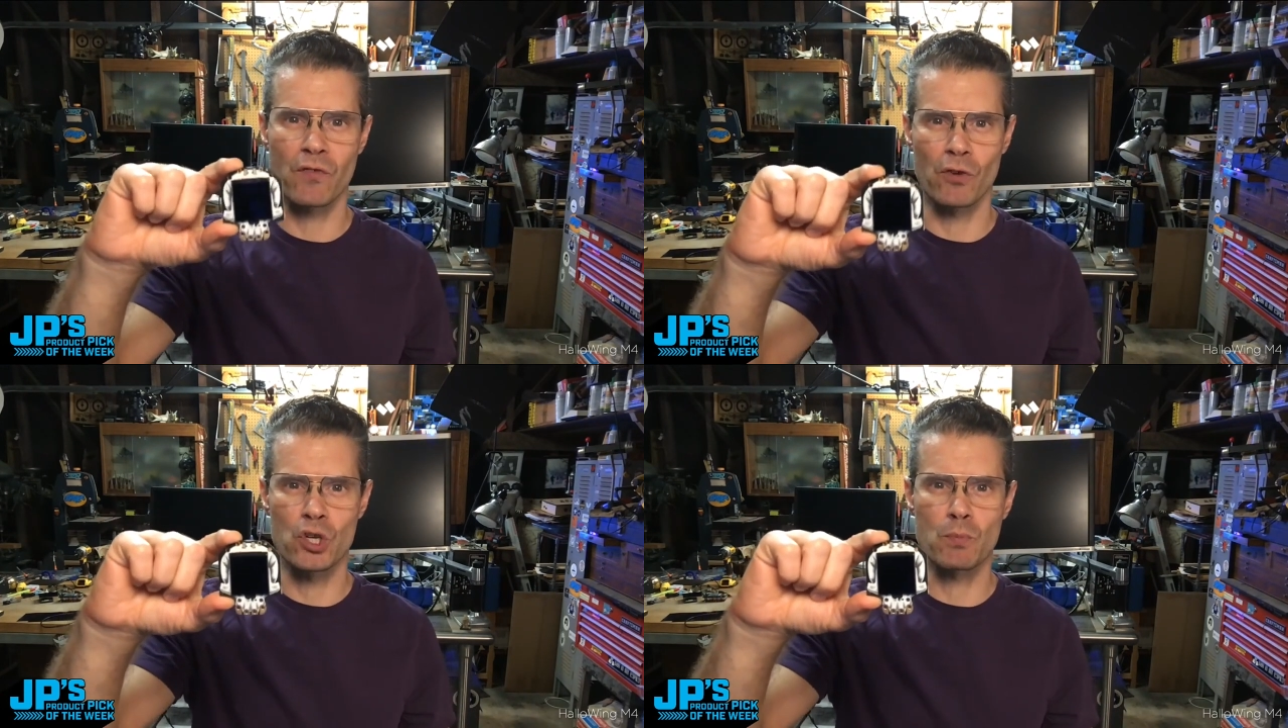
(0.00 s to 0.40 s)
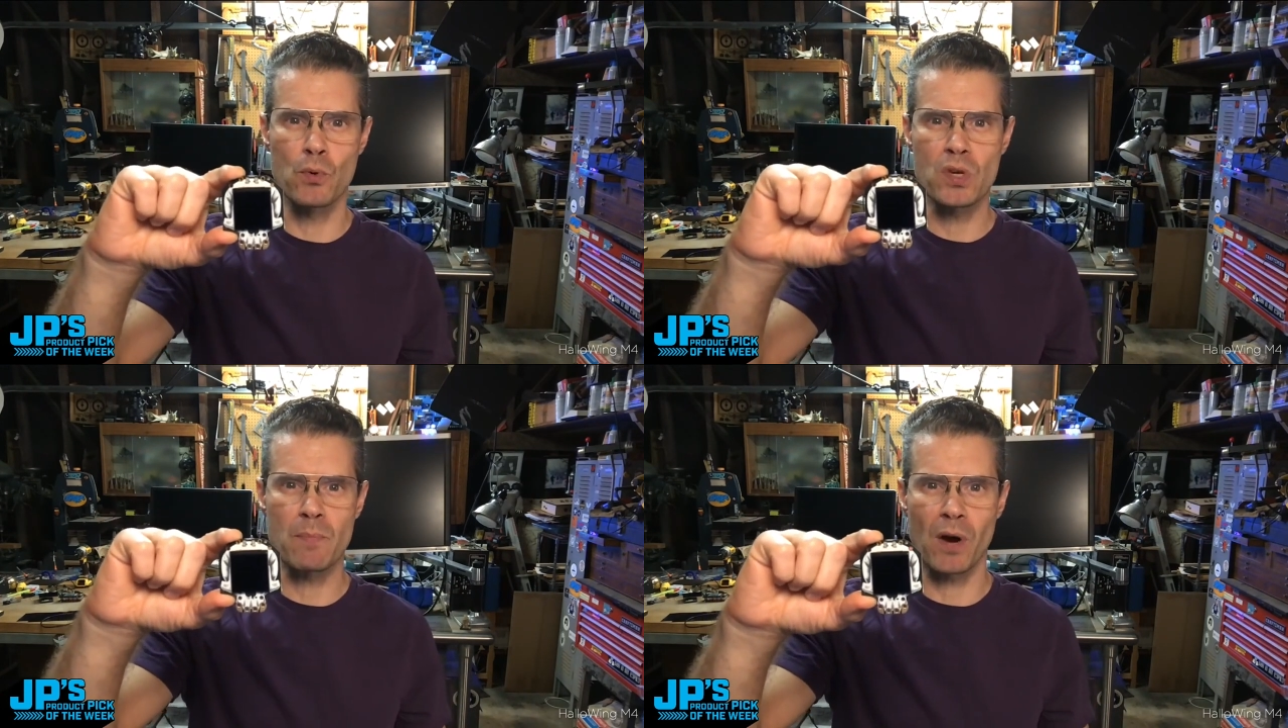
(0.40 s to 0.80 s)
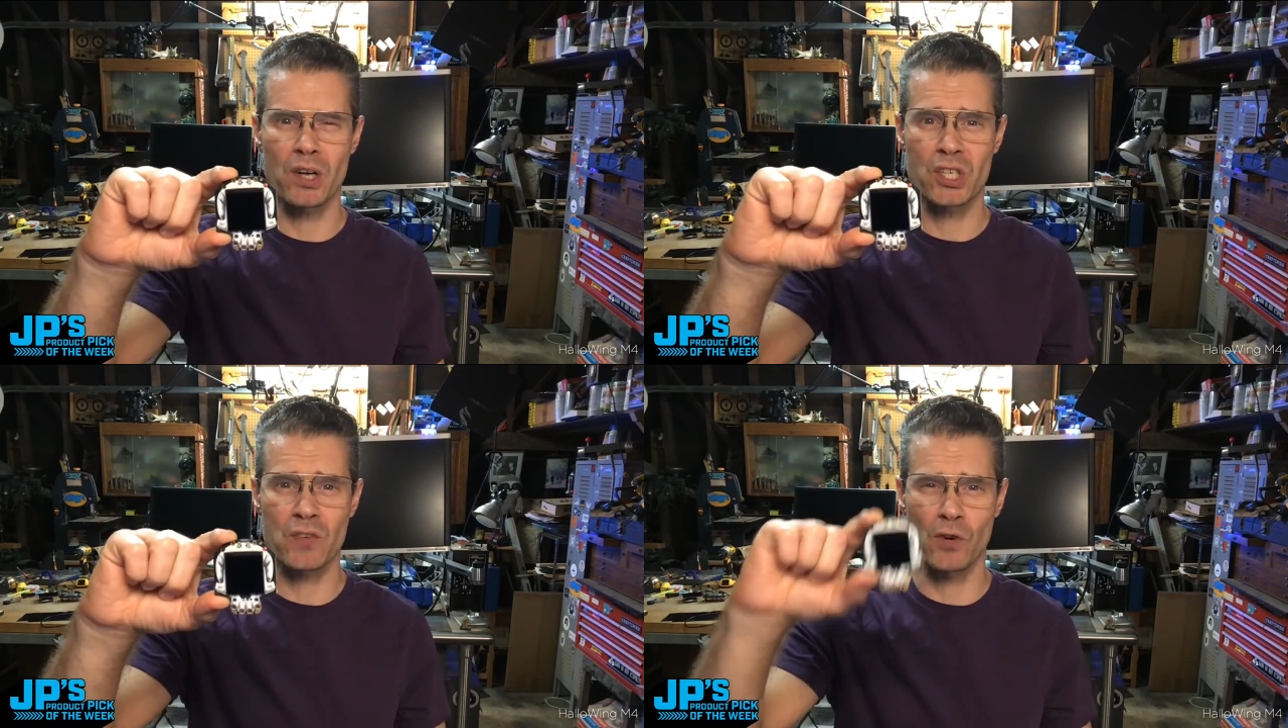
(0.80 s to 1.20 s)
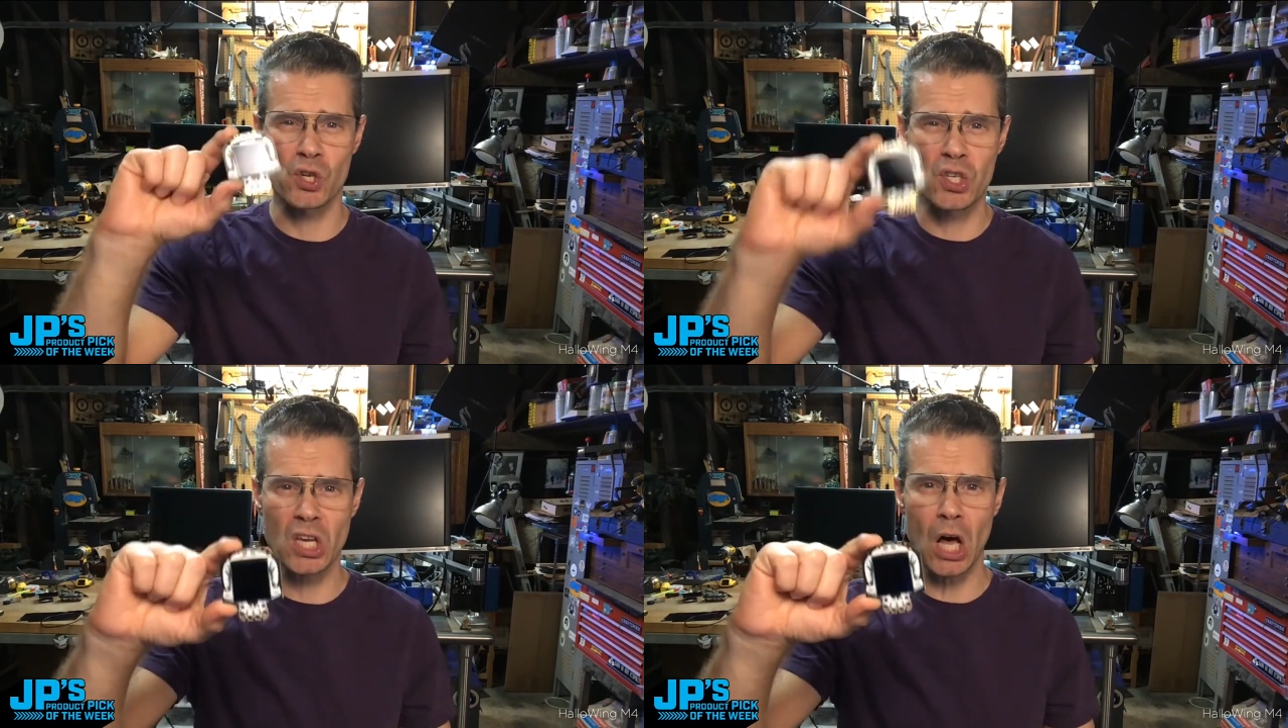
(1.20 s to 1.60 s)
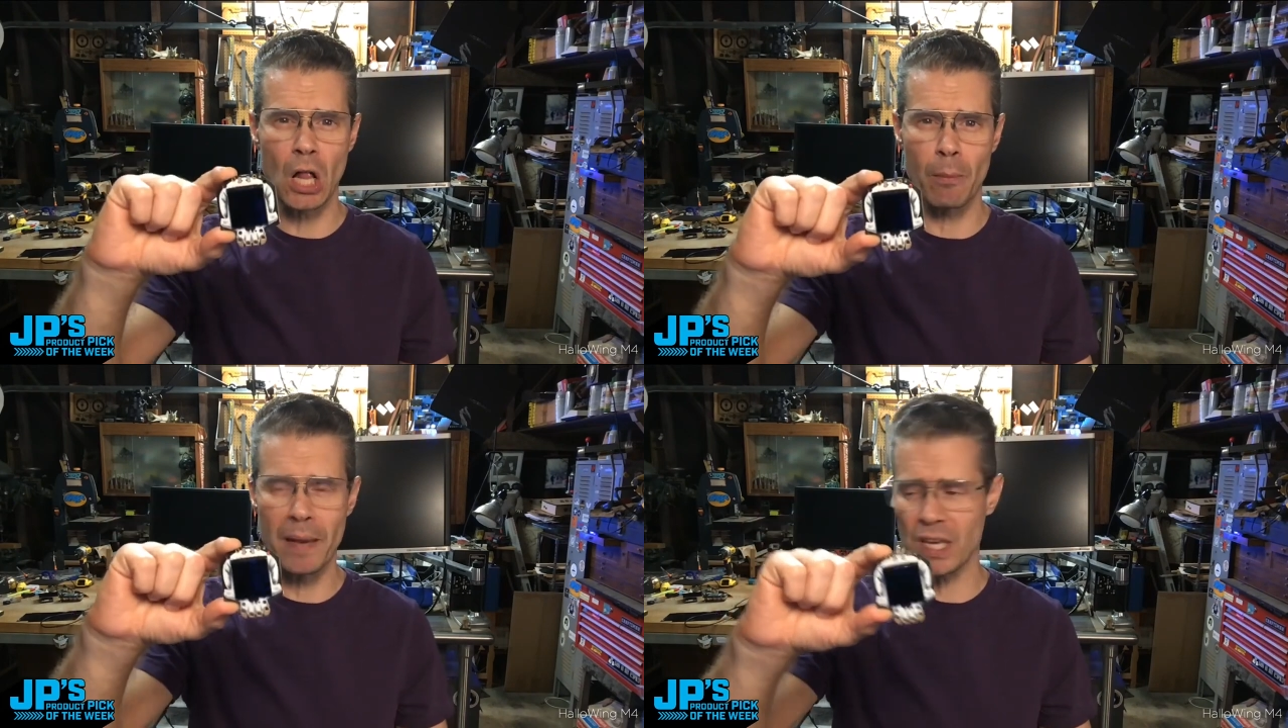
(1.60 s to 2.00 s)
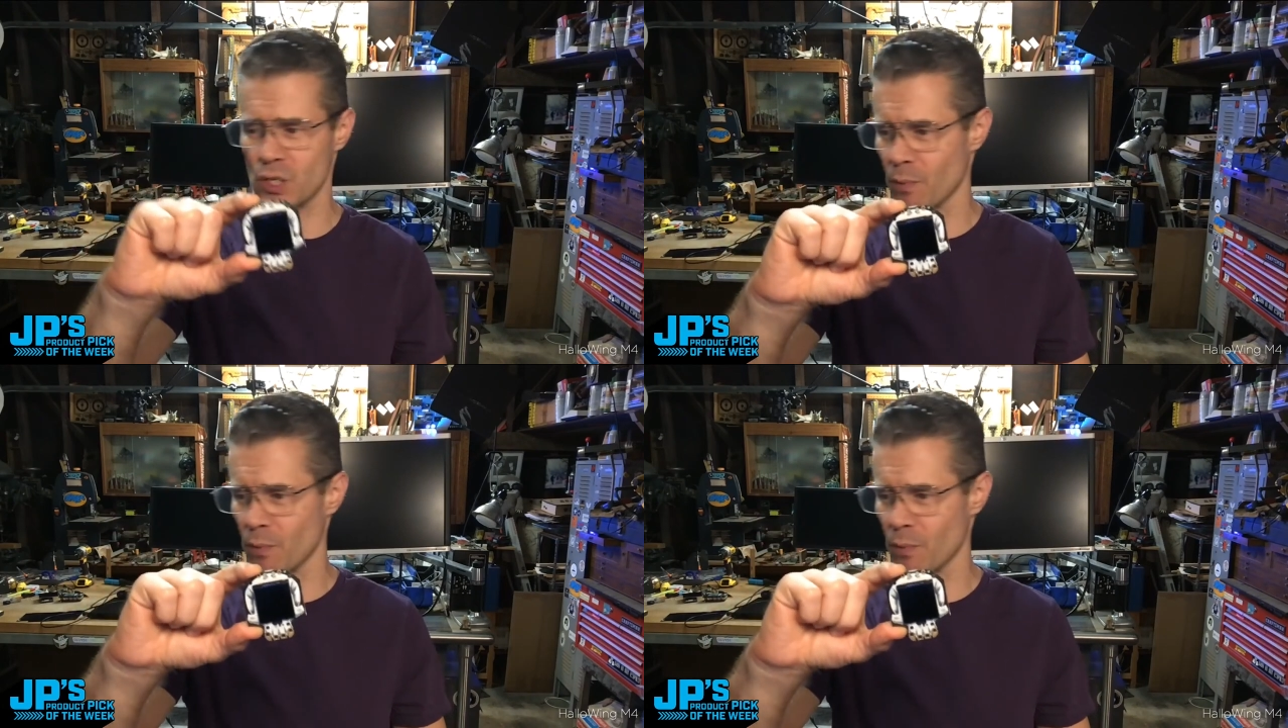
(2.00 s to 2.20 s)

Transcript: for your spooky projects, for your skull-based